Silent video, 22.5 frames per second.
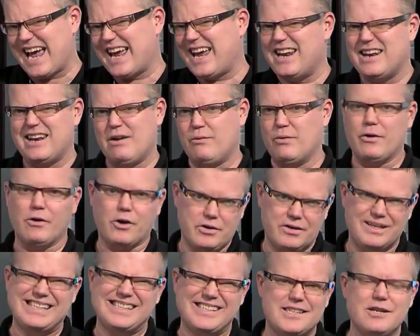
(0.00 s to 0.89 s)
second,
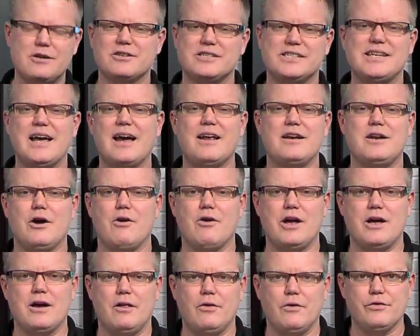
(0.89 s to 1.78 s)
what considered
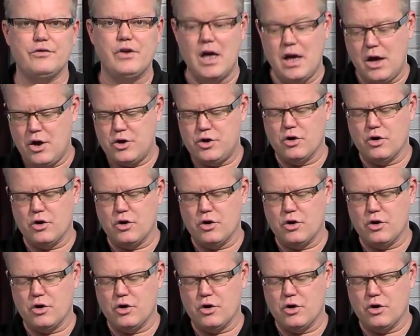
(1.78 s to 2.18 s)
secondary colors,